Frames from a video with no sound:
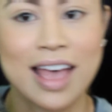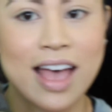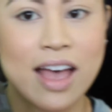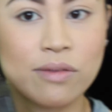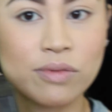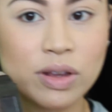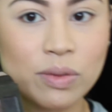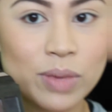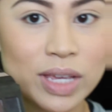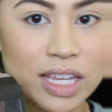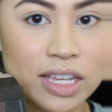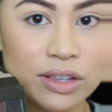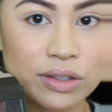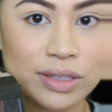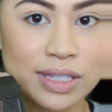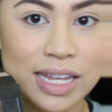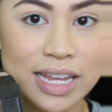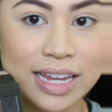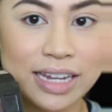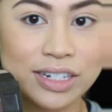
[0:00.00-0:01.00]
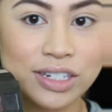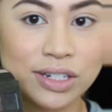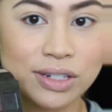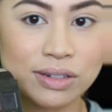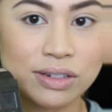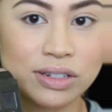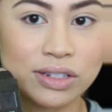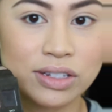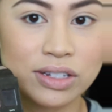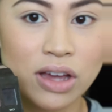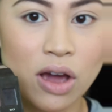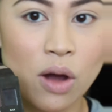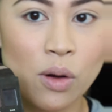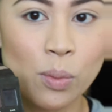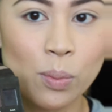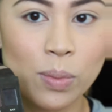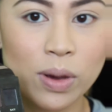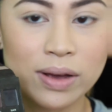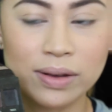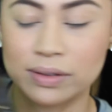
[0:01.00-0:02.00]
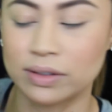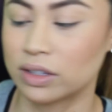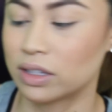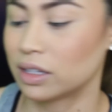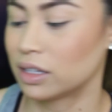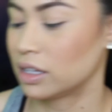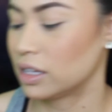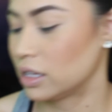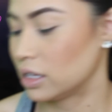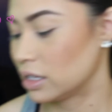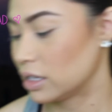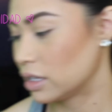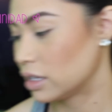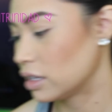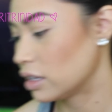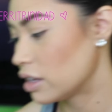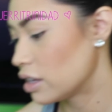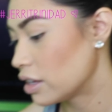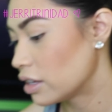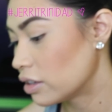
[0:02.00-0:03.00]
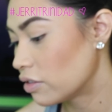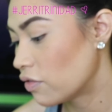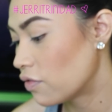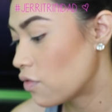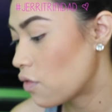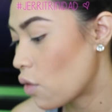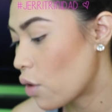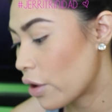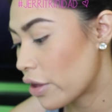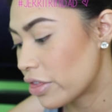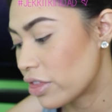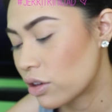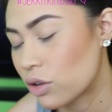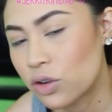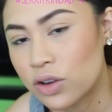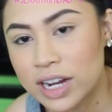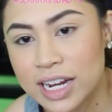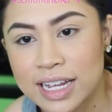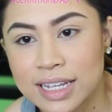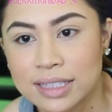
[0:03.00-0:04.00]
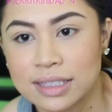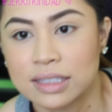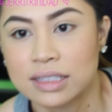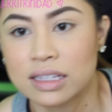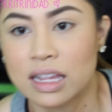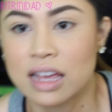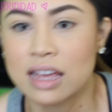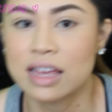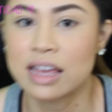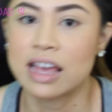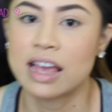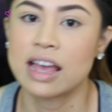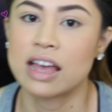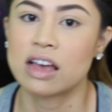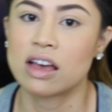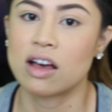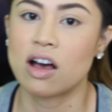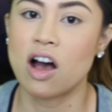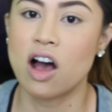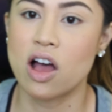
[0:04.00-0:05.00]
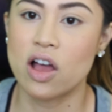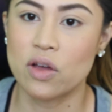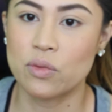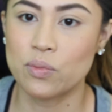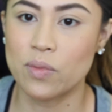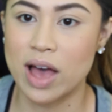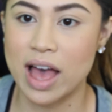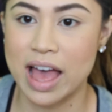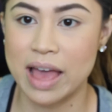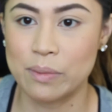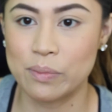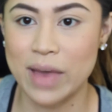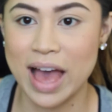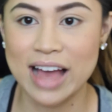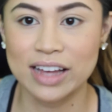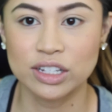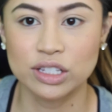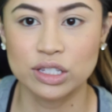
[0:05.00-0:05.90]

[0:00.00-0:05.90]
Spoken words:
I'm gonna be using taupe for the crease on my MAC